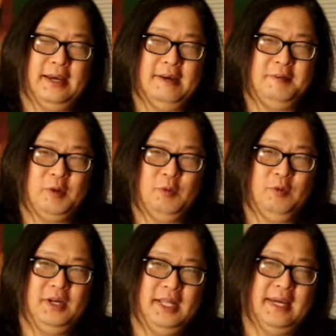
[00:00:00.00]
if you're
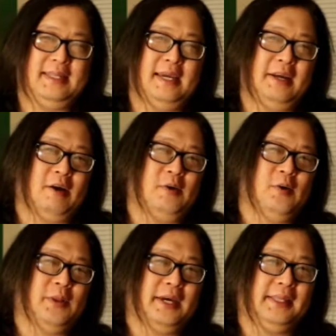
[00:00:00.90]
really at the end of your
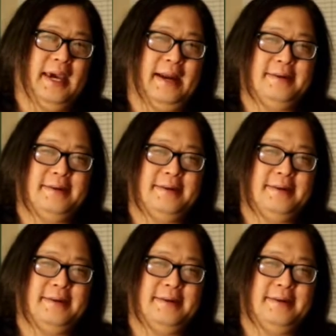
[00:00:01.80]
cord like that,